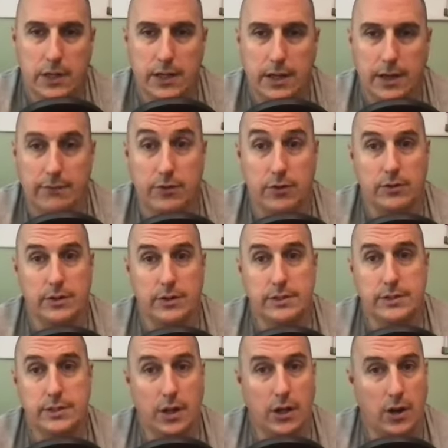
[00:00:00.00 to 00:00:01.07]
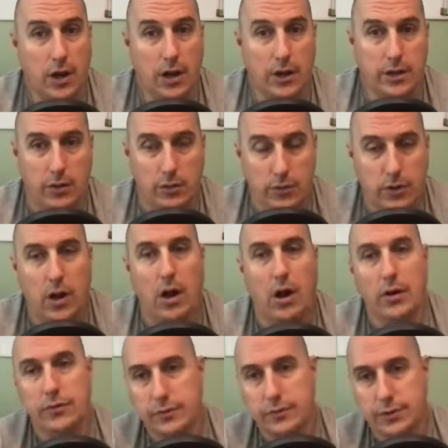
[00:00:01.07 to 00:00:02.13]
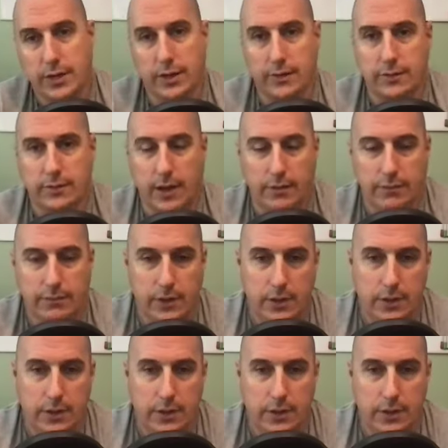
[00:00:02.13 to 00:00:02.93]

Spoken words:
If you're listening on audio, you can also check us out